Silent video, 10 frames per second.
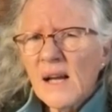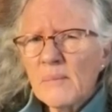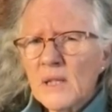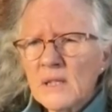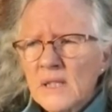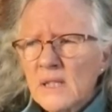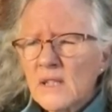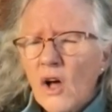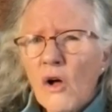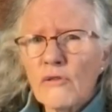I'm a
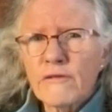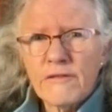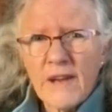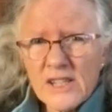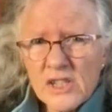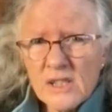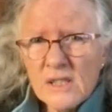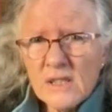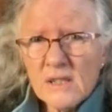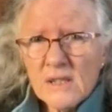little old-fashioned,
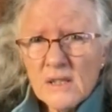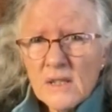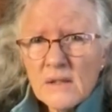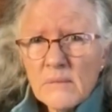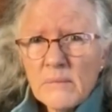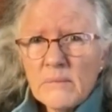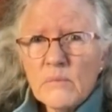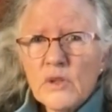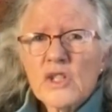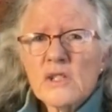
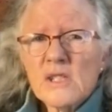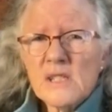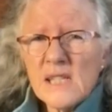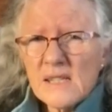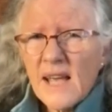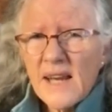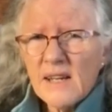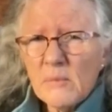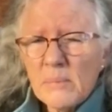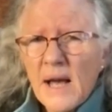which is
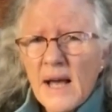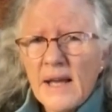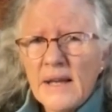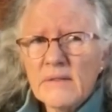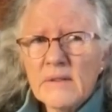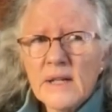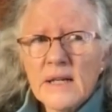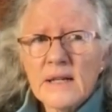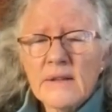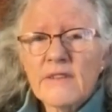dictated by
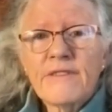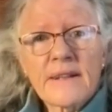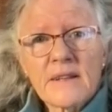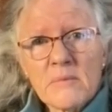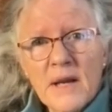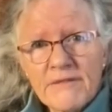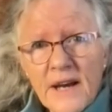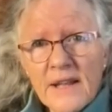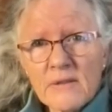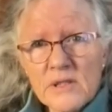the fact that my
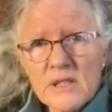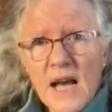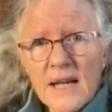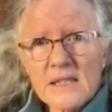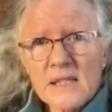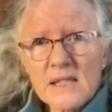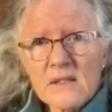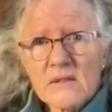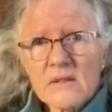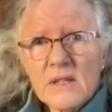father was an
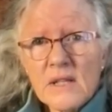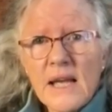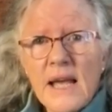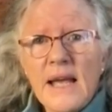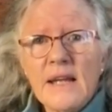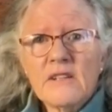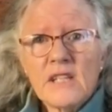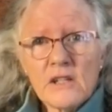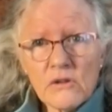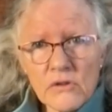architect and
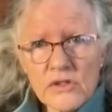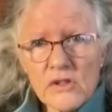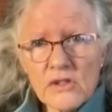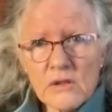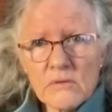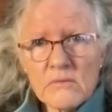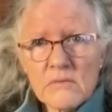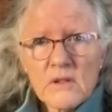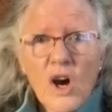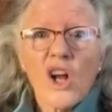he also did
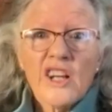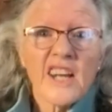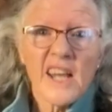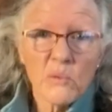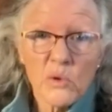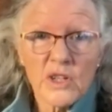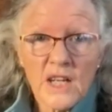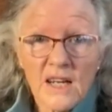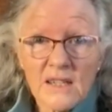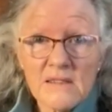holiday
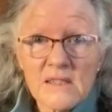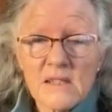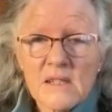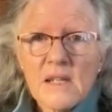watercolors.